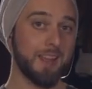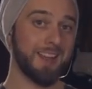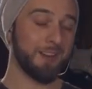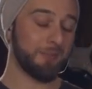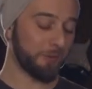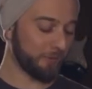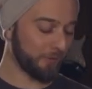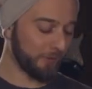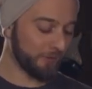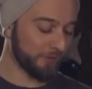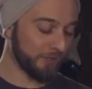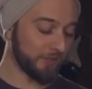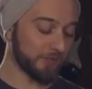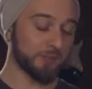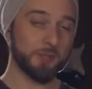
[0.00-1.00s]
Everything
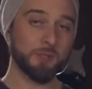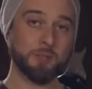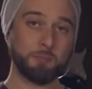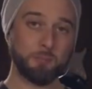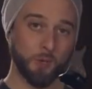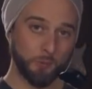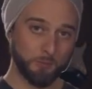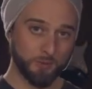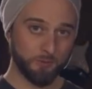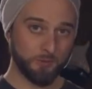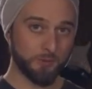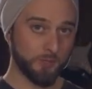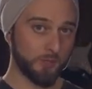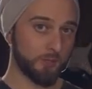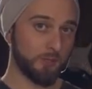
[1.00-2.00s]
that is on the purple
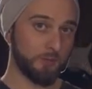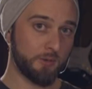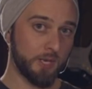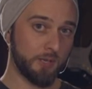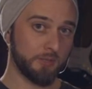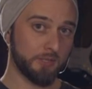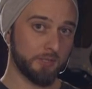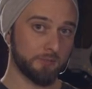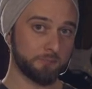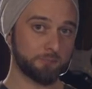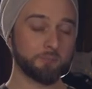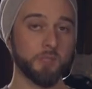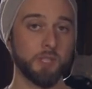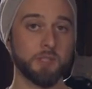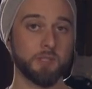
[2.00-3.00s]
circle around it
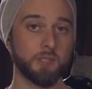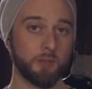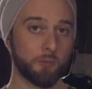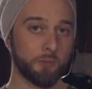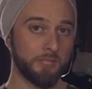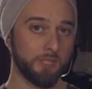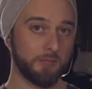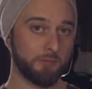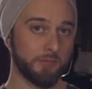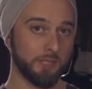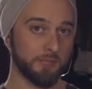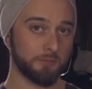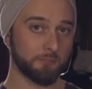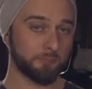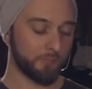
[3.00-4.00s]
is in a 3D
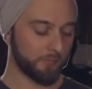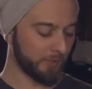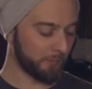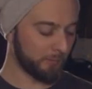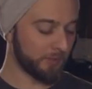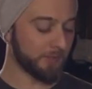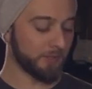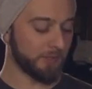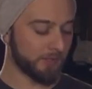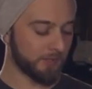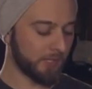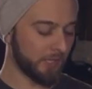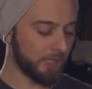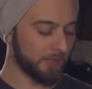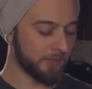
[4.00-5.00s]
field. That means in this
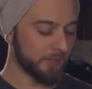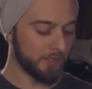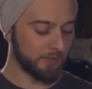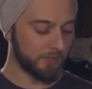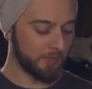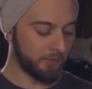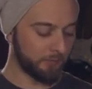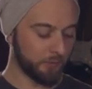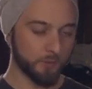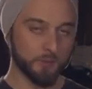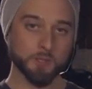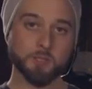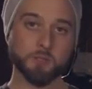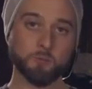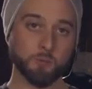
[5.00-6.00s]
case, the lead
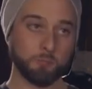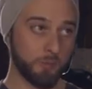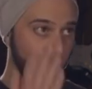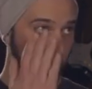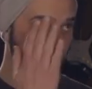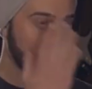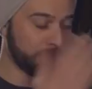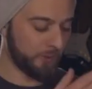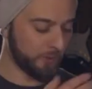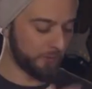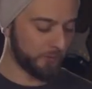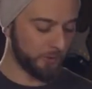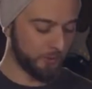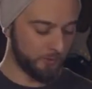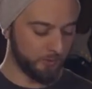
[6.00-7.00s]
vocals would be in front
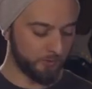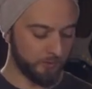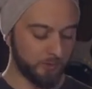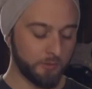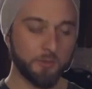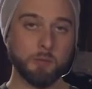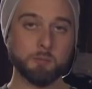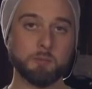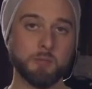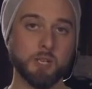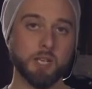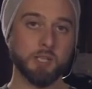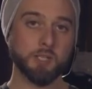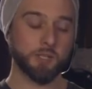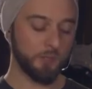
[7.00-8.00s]
of you, the drums
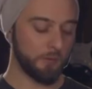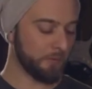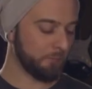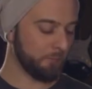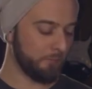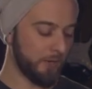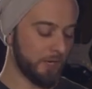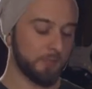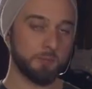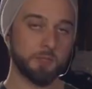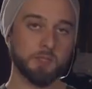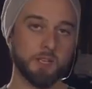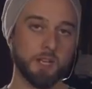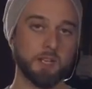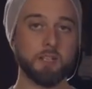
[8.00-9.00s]
behind you, bass
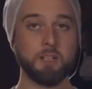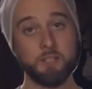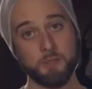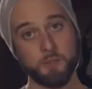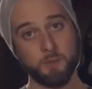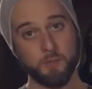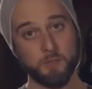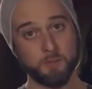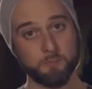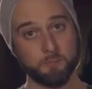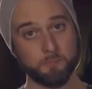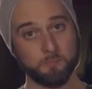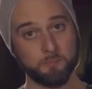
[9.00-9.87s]
beside it and so on.